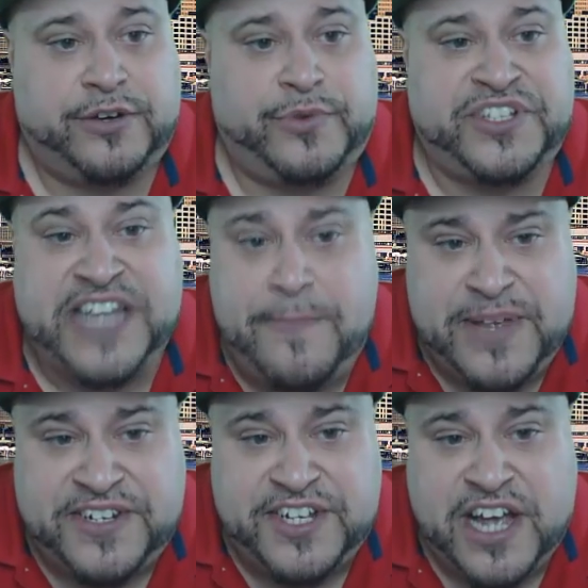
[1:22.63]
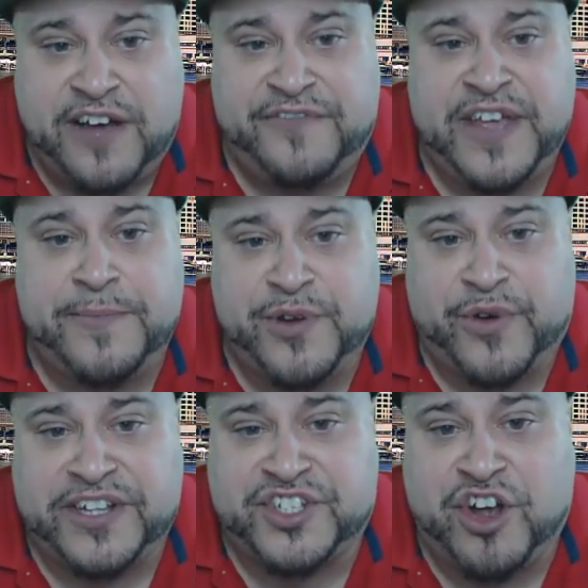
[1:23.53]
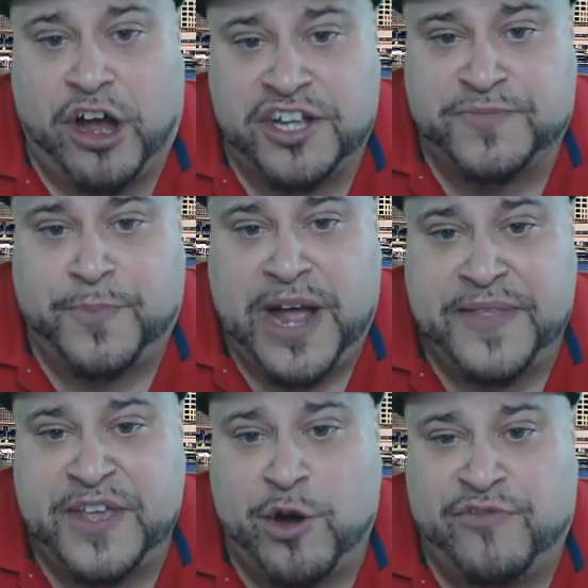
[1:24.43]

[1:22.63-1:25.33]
resentment of immigrants caused by the